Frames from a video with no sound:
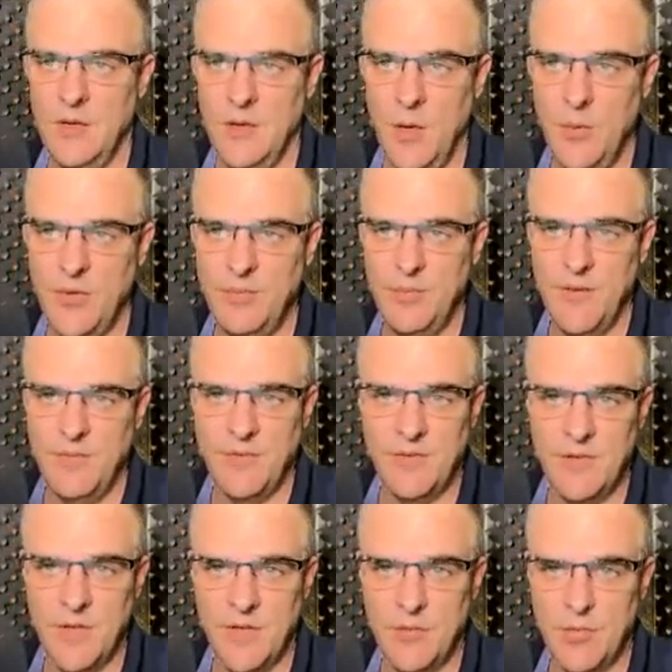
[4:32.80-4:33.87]
OSPF is
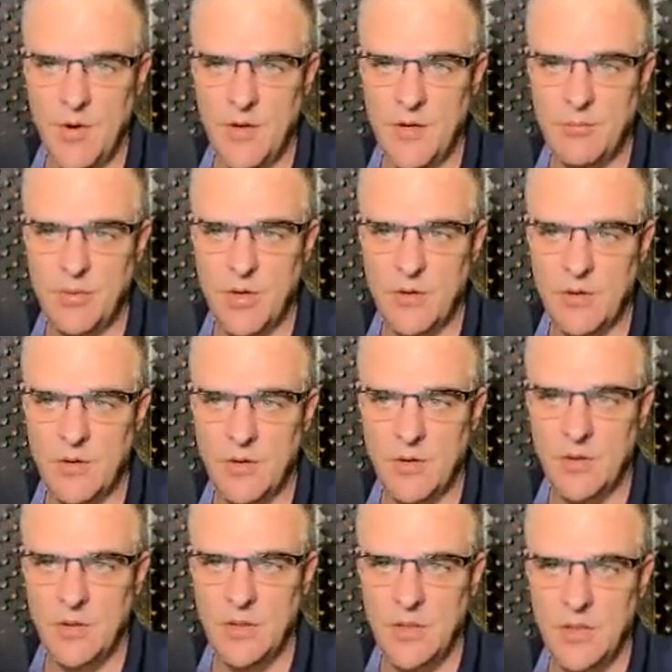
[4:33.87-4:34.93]
another routing
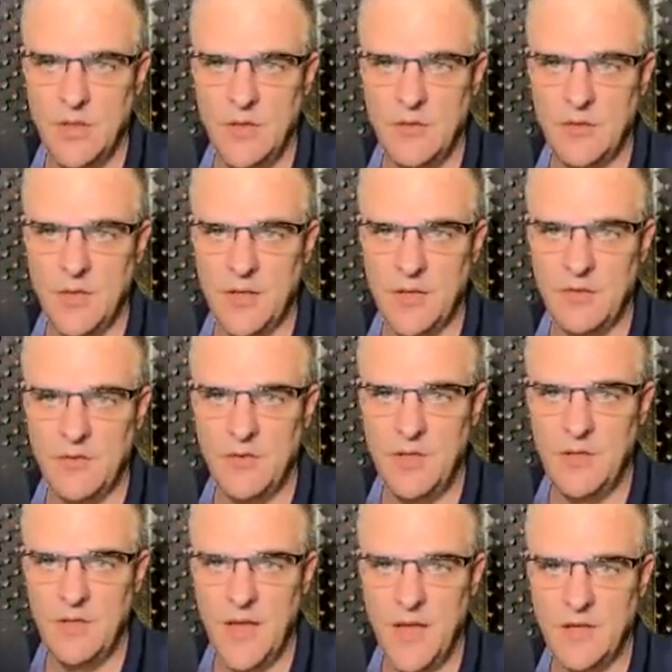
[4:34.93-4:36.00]
protocol, so I can
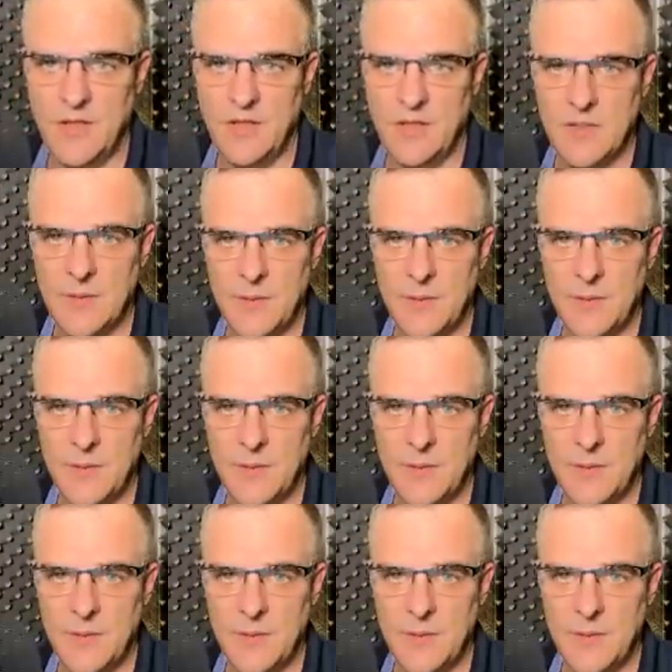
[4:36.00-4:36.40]
see that.